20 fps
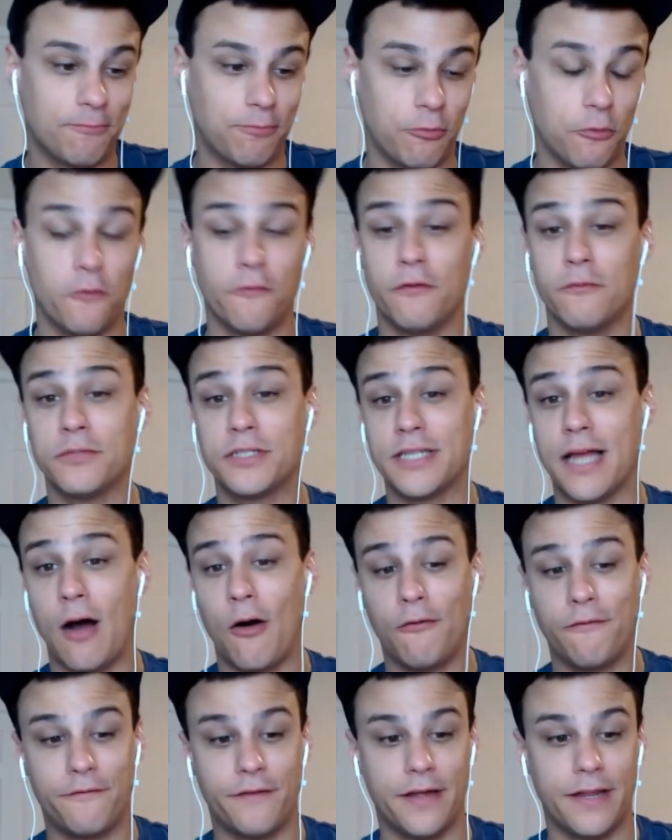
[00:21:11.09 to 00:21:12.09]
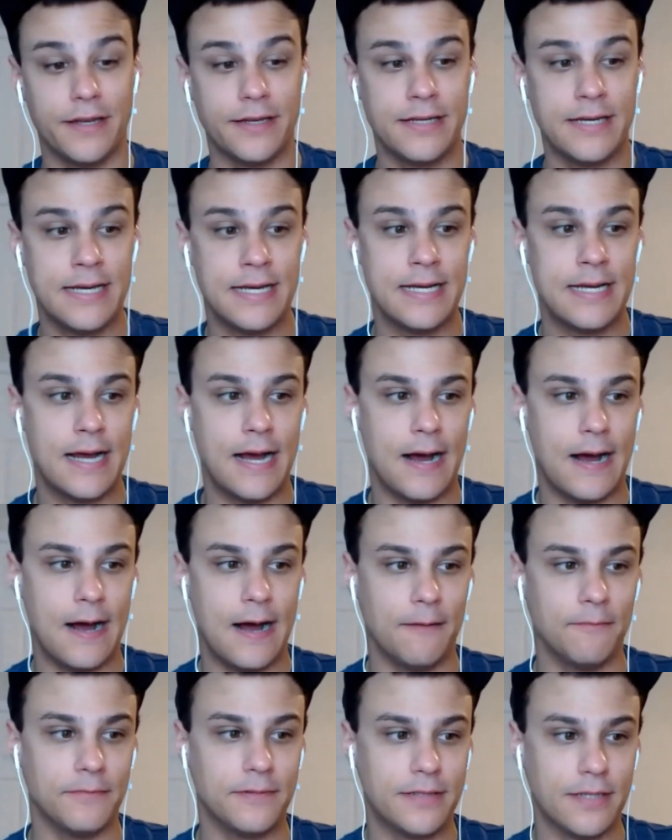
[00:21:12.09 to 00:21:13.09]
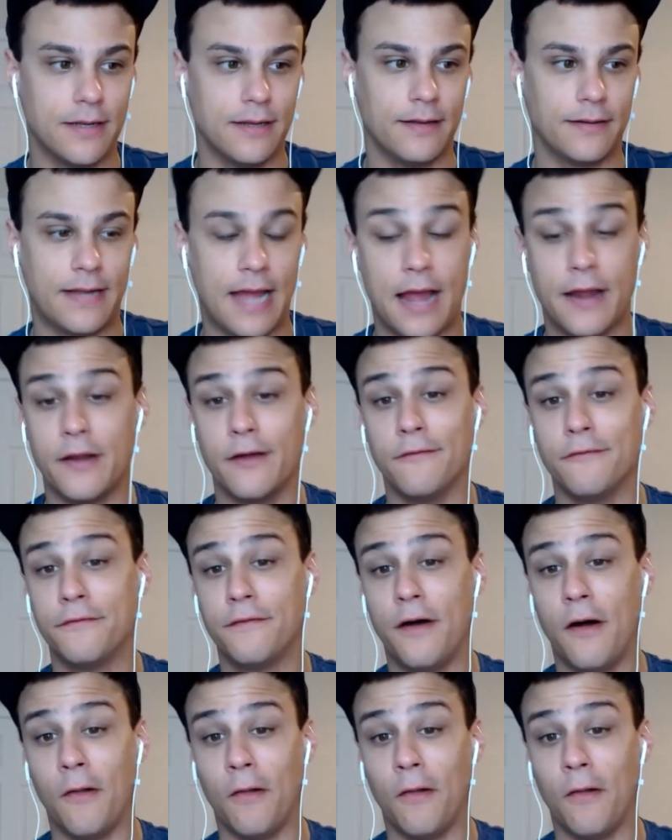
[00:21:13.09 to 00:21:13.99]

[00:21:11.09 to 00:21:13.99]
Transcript: prove himself and to kind of